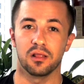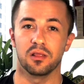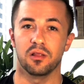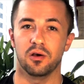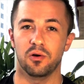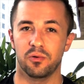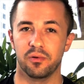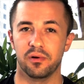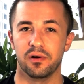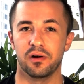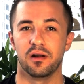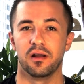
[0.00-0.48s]

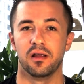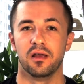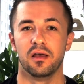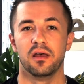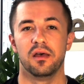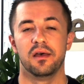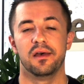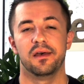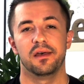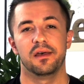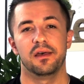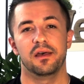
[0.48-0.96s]
lower
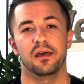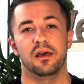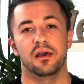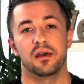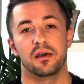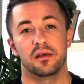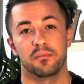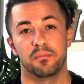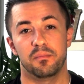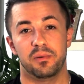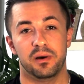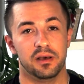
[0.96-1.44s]

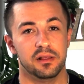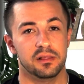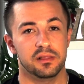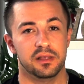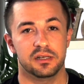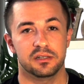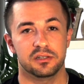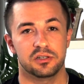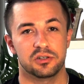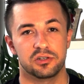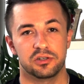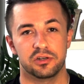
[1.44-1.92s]
and buy
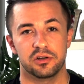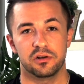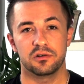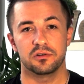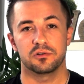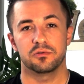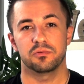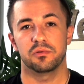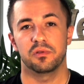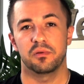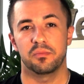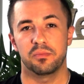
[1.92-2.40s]
less
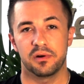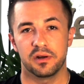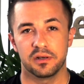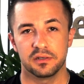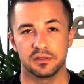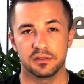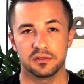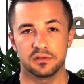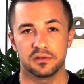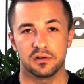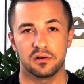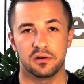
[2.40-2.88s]
shares when the
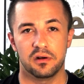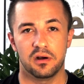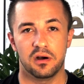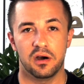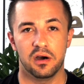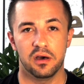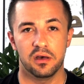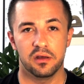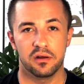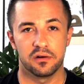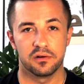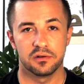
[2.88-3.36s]
prices are
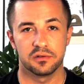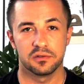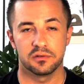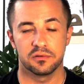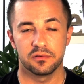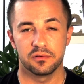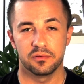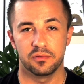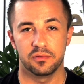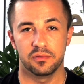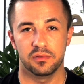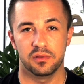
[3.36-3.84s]
higher.
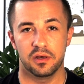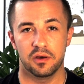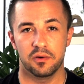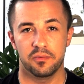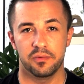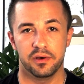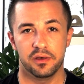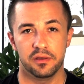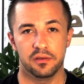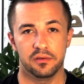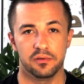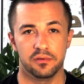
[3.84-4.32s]
So that
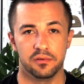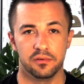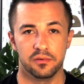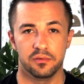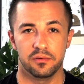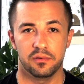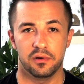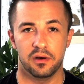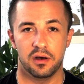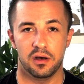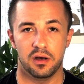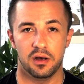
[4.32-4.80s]
way
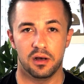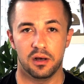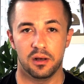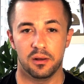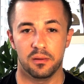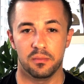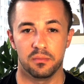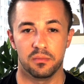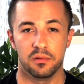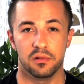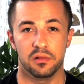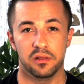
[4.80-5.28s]
you
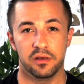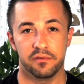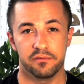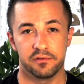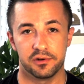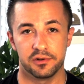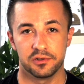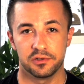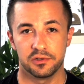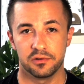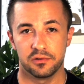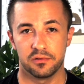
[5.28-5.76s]
um,
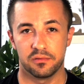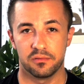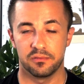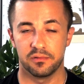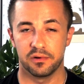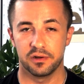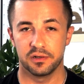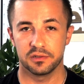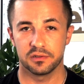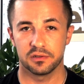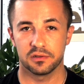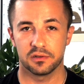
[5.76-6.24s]
leverage your
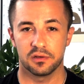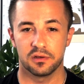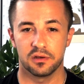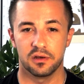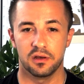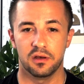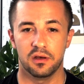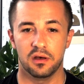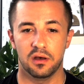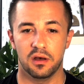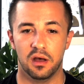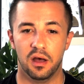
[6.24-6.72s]
risk
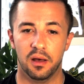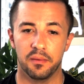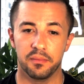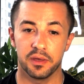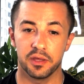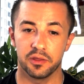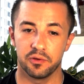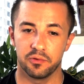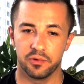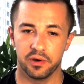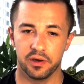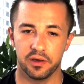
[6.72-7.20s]
um,
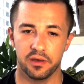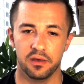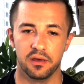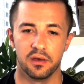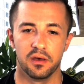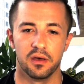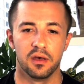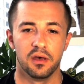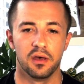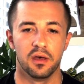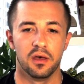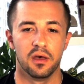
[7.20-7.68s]
in a way.
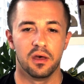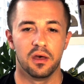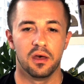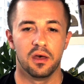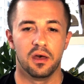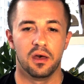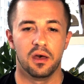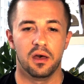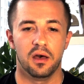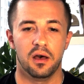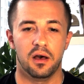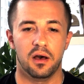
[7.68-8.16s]

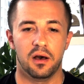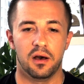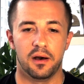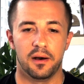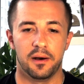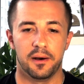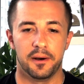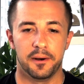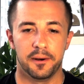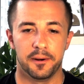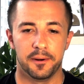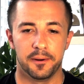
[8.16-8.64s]

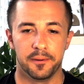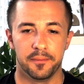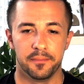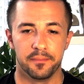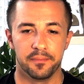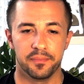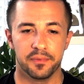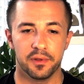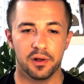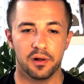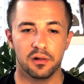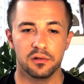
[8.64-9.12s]

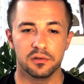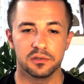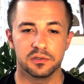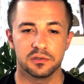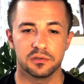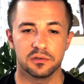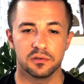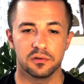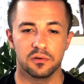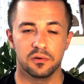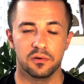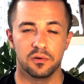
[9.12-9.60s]
Um,
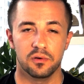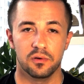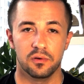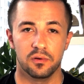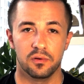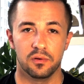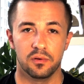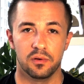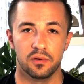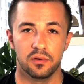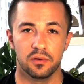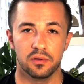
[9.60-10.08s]

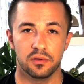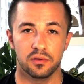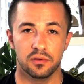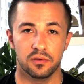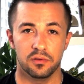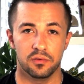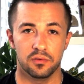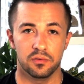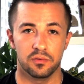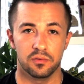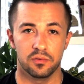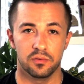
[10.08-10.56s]
also,
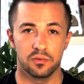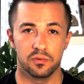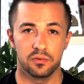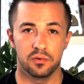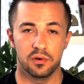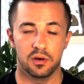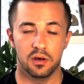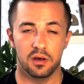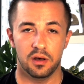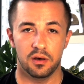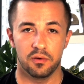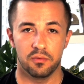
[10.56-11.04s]

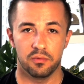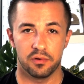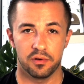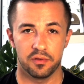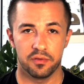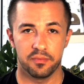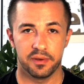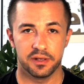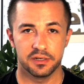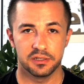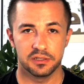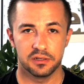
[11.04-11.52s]
you uh,
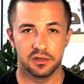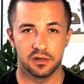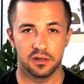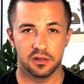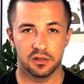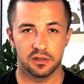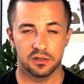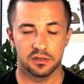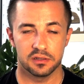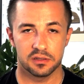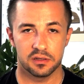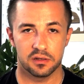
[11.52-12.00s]
worth
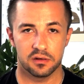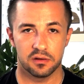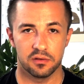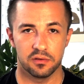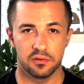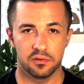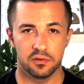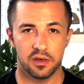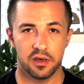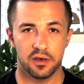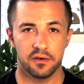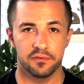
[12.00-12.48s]
mentioning is that
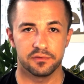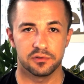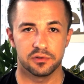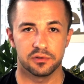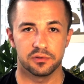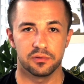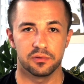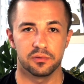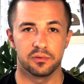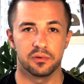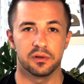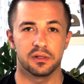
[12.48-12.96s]
you have
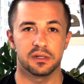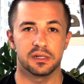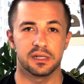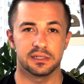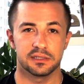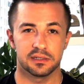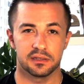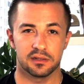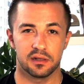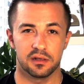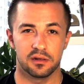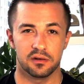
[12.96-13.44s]
to
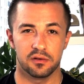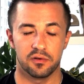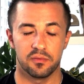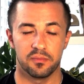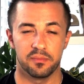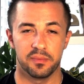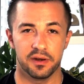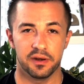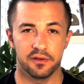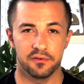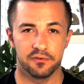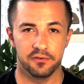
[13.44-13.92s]
designate your
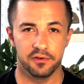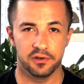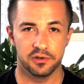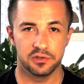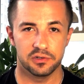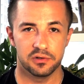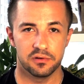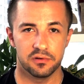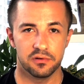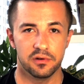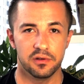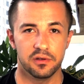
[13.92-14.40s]

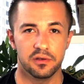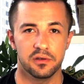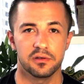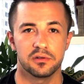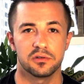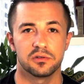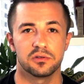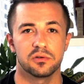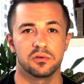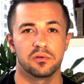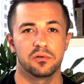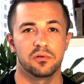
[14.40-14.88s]
beneficiary
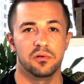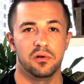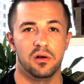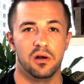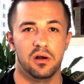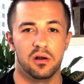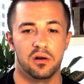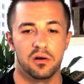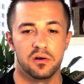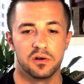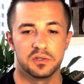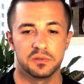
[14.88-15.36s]
to
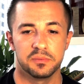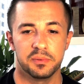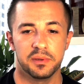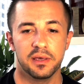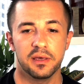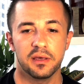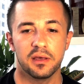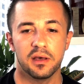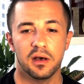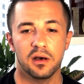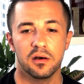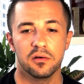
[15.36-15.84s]

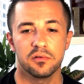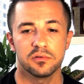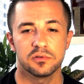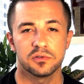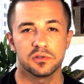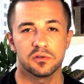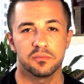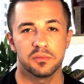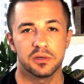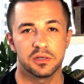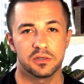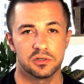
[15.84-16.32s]
RSP account,
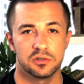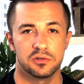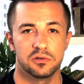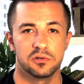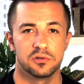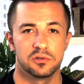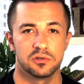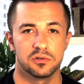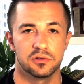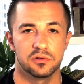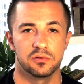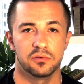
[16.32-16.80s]
so make sure
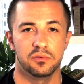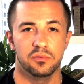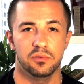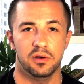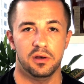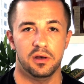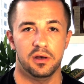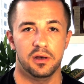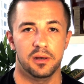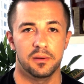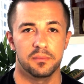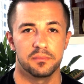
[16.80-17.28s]
to
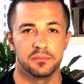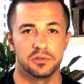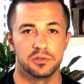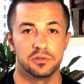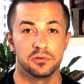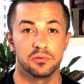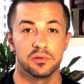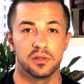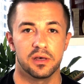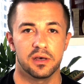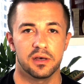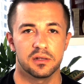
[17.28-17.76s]
um,
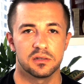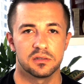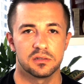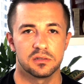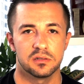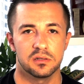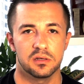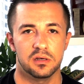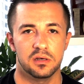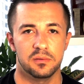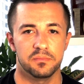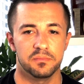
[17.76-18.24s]
do that
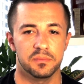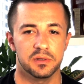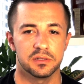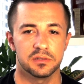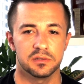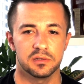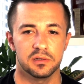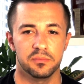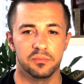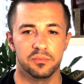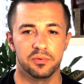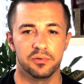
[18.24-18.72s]
um, at
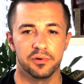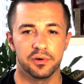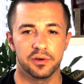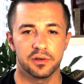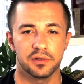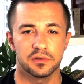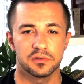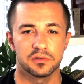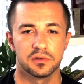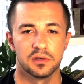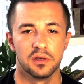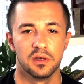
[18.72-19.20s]
some
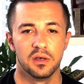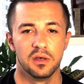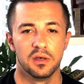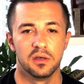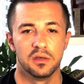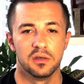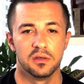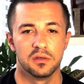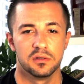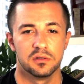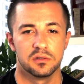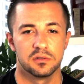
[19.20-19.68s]
point.
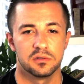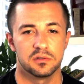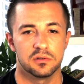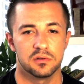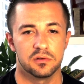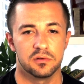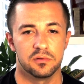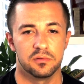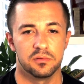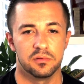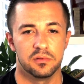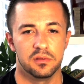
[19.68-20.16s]

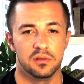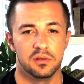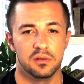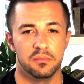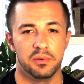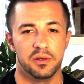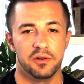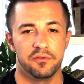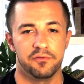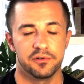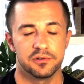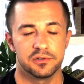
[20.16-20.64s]
So
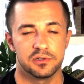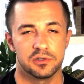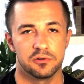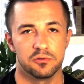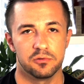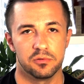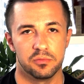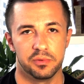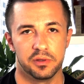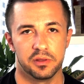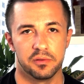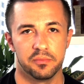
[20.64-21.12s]
beneficiary
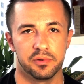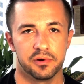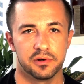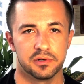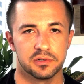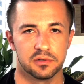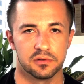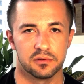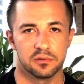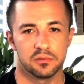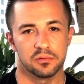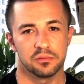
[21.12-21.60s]
will be the
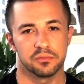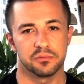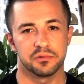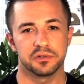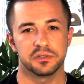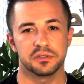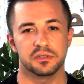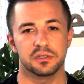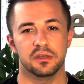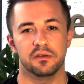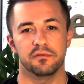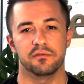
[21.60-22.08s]
person who will
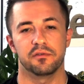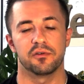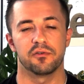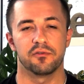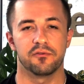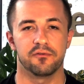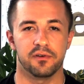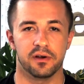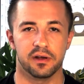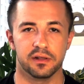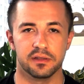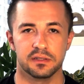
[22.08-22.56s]
receive your
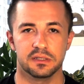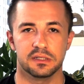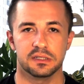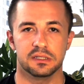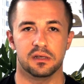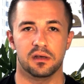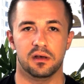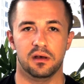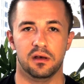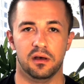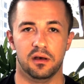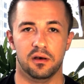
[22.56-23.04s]
funds
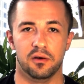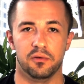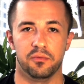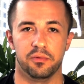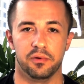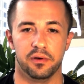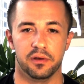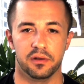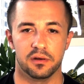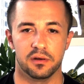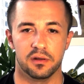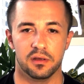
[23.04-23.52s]
uh,
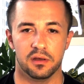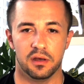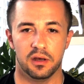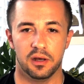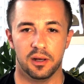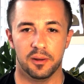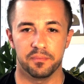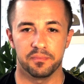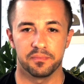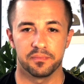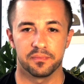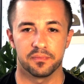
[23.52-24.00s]
when
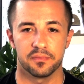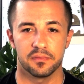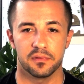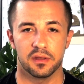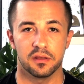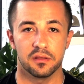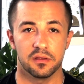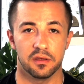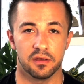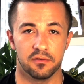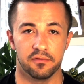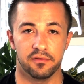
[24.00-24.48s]
um,
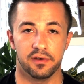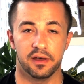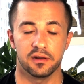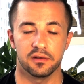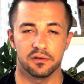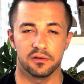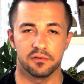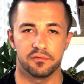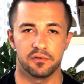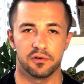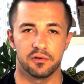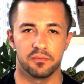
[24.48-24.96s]
in the
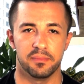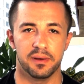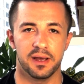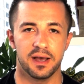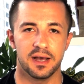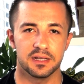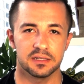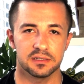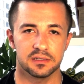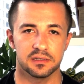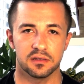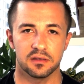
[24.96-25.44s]
event of your
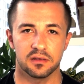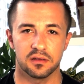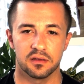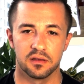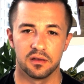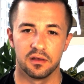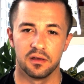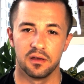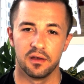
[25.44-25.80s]
passing.